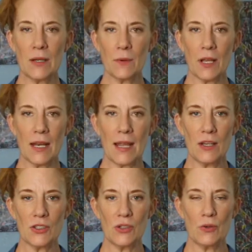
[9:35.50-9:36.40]
we're going to
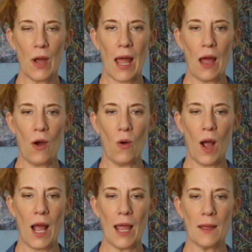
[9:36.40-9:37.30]
get to how
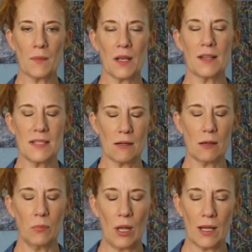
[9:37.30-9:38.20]
I am
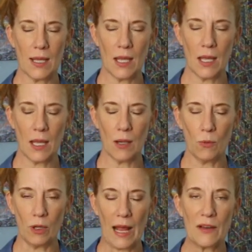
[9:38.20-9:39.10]
considering blocking
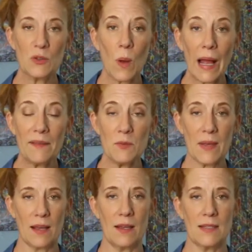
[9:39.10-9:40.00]
Real Housewives,
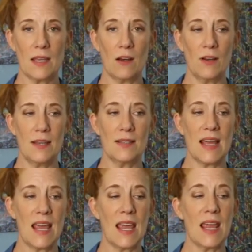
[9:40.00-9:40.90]
because there is
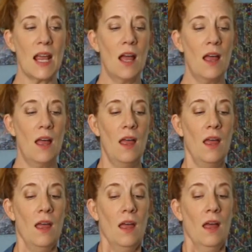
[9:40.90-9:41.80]
a
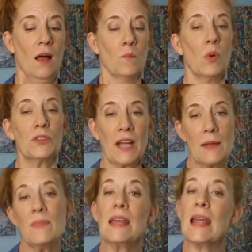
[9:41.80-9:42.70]

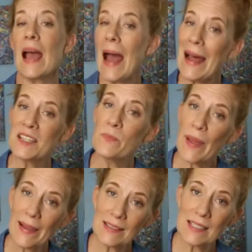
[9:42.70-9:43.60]
multimedia
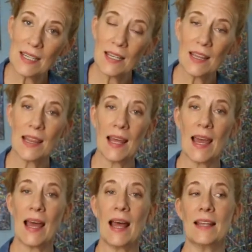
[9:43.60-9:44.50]
aspect
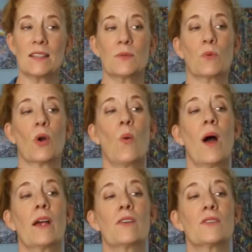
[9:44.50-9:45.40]
that
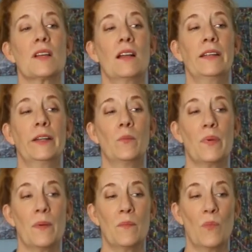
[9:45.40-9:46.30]
requires a little
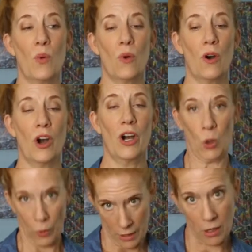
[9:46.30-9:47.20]
bit more
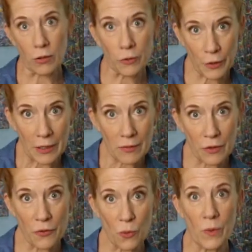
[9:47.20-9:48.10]
choreography,
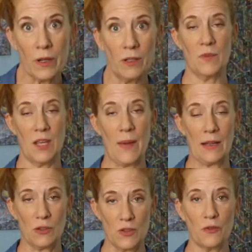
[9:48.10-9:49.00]
if you will. Keep
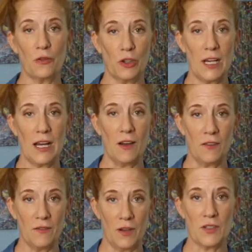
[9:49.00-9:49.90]
actors free
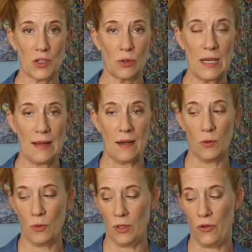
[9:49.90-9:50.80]
of a screen that I'm
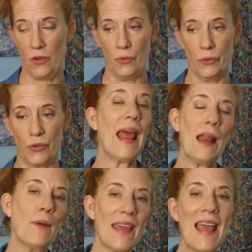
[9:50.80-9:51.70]
going to use.
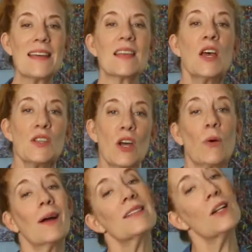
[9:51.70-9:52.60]
Anyway, yes, so
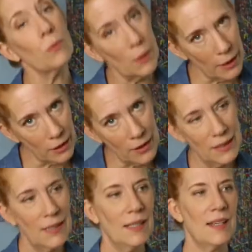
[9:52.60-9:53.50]
until we're
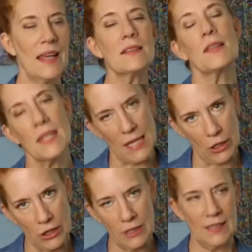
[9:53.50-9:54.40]
in the
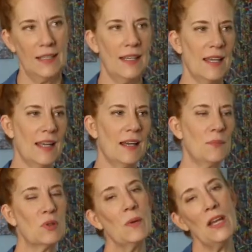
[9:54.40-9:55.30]
theater And
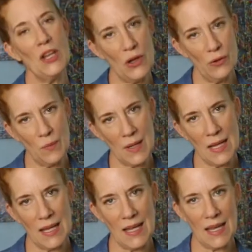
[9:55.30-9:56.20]
between you and
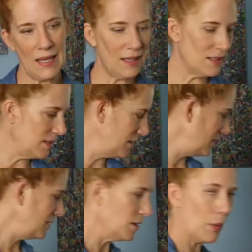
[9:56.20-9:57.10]
me and
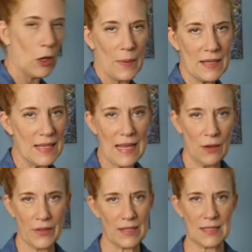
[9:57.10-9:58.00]
the Barbies, I
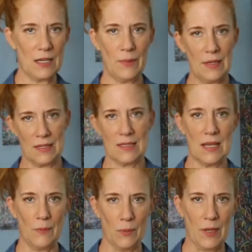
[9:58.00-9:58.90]
don't think it's going to be in
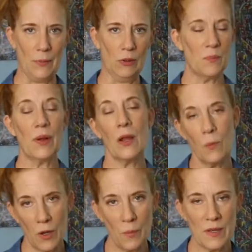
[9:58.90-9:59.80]
December, people, but it
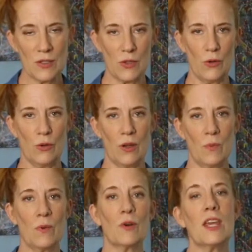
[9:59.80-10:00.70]
will be soon, and
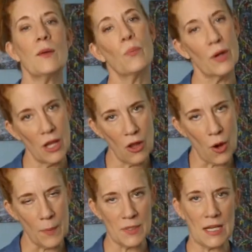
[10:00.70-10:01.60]
we will keep bringing you
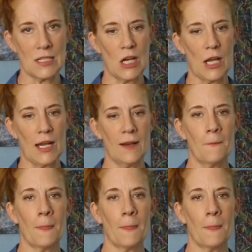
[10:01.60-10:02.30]
updates on it,